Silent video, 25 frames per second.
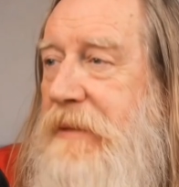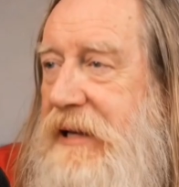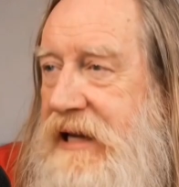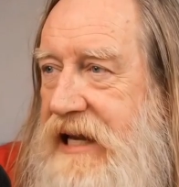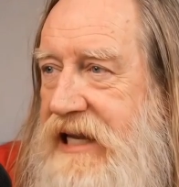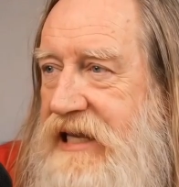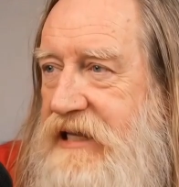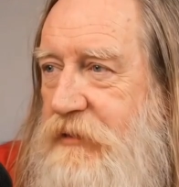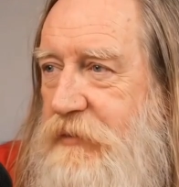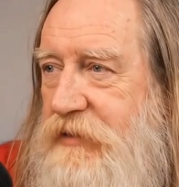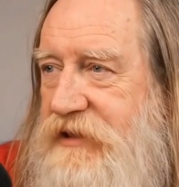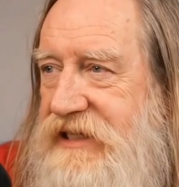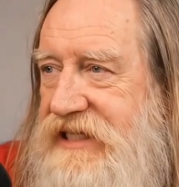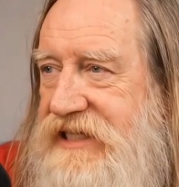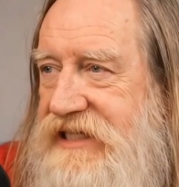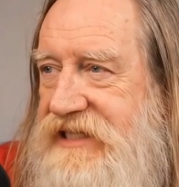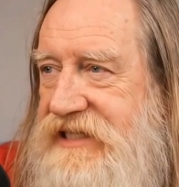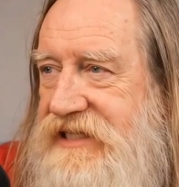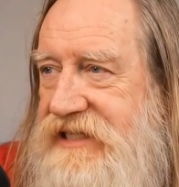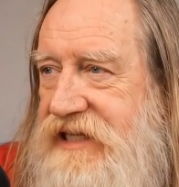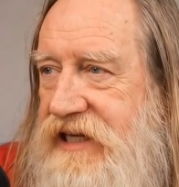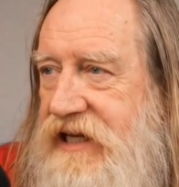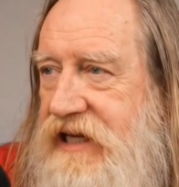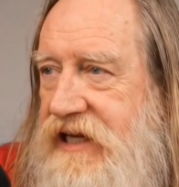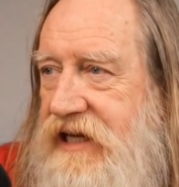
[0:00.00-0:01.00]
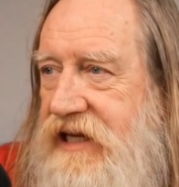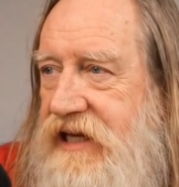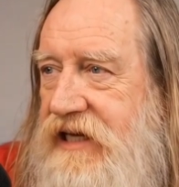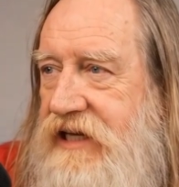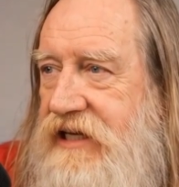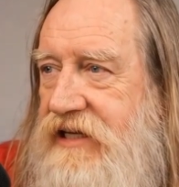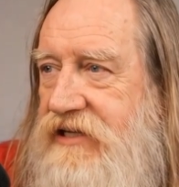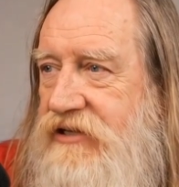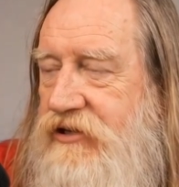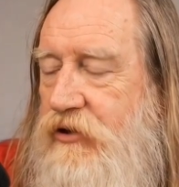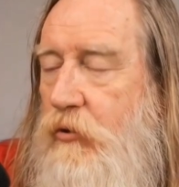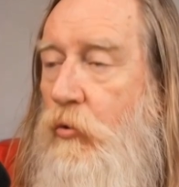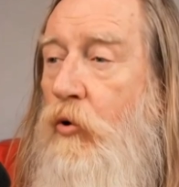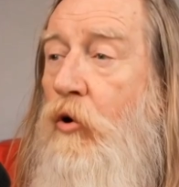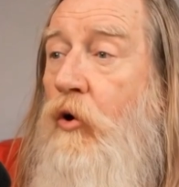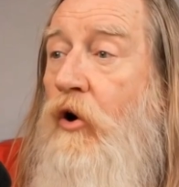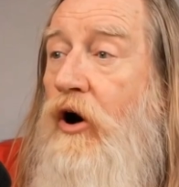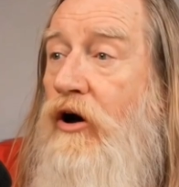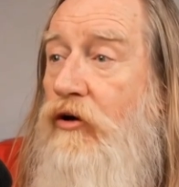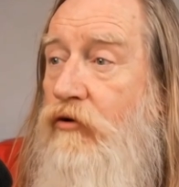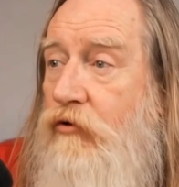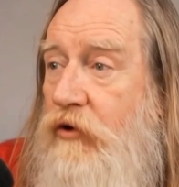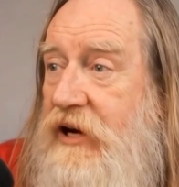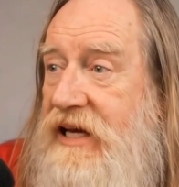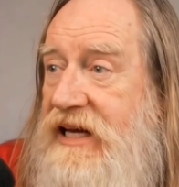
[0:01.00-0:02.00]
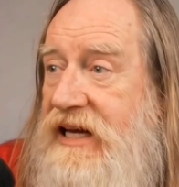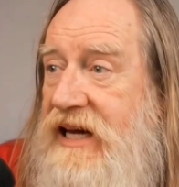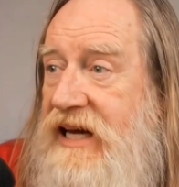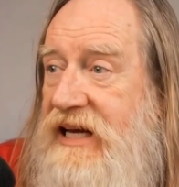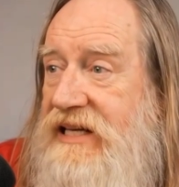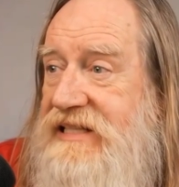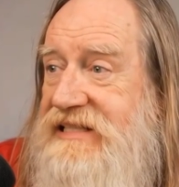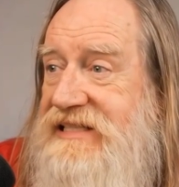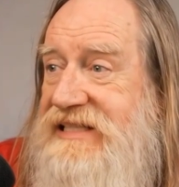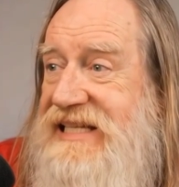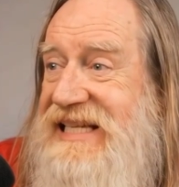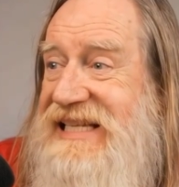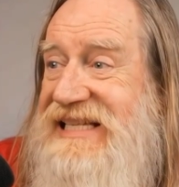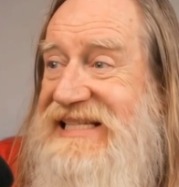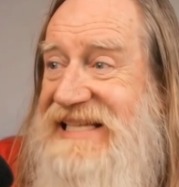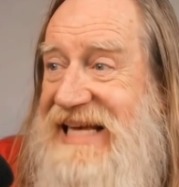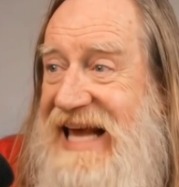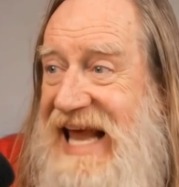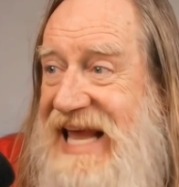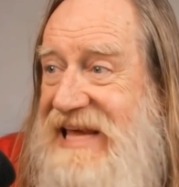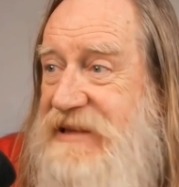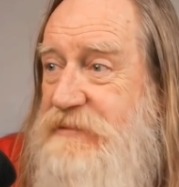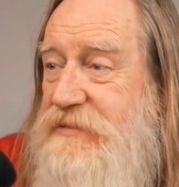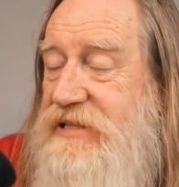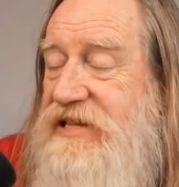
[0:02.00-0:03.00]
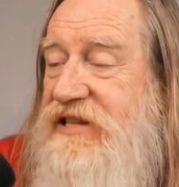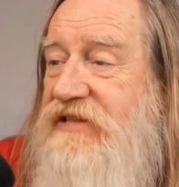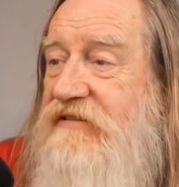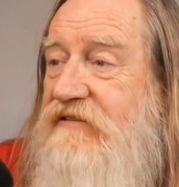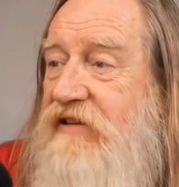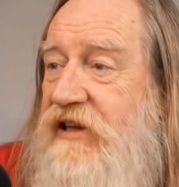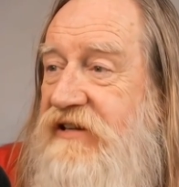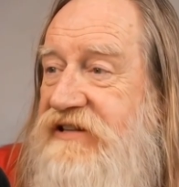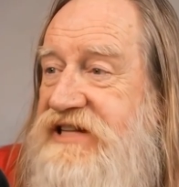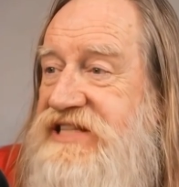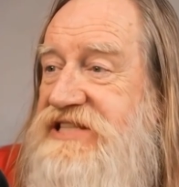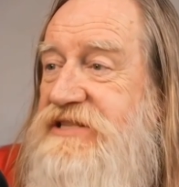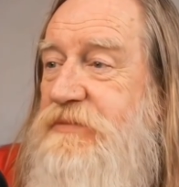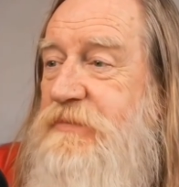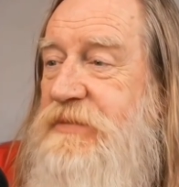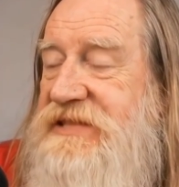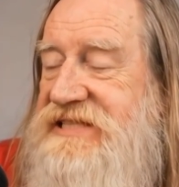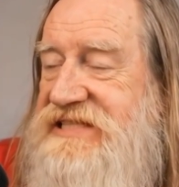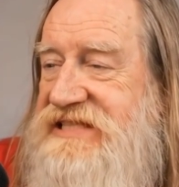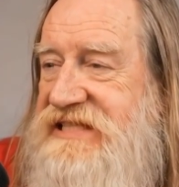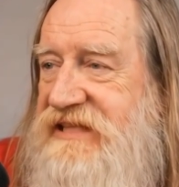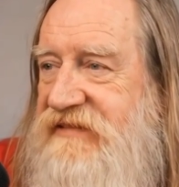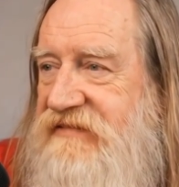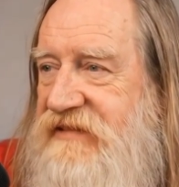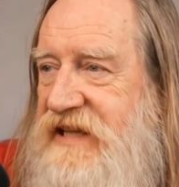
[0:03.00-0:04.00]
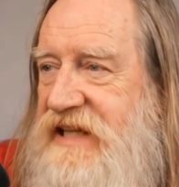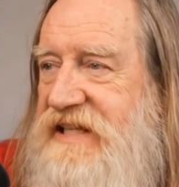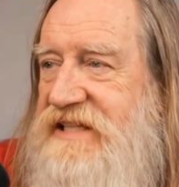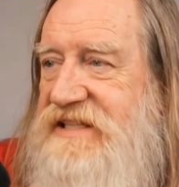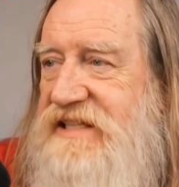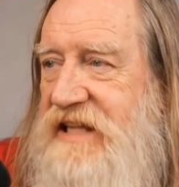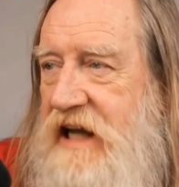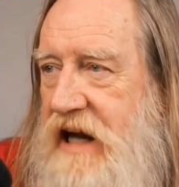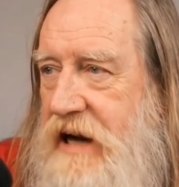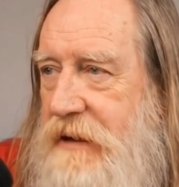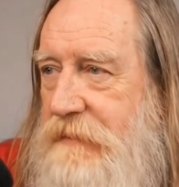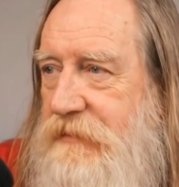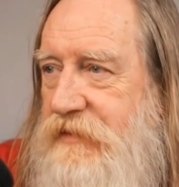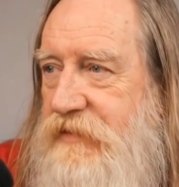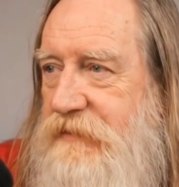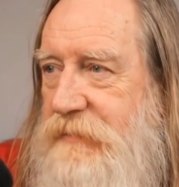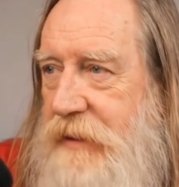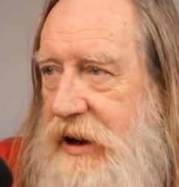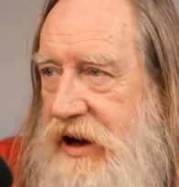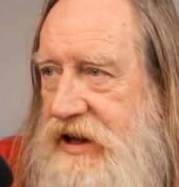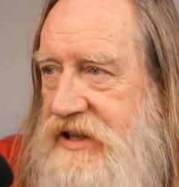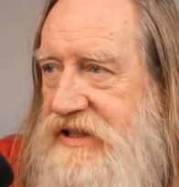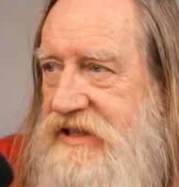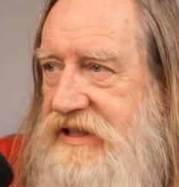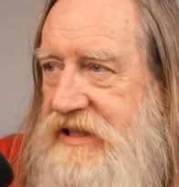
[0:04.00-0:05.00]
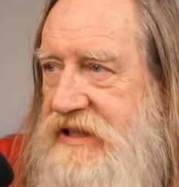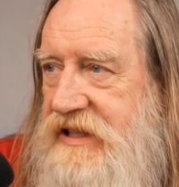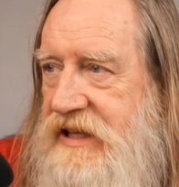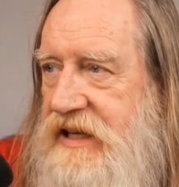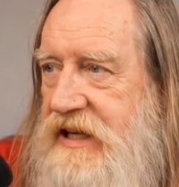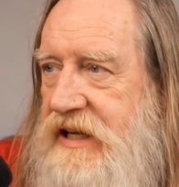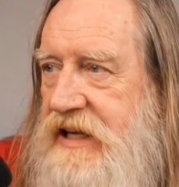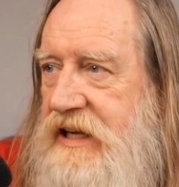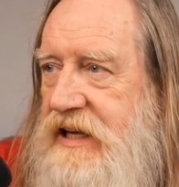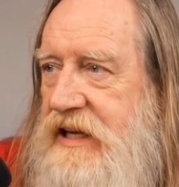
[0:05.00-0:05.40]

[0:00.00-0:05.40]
played with this thing, the more I realised it's aimed at a very specific type of person.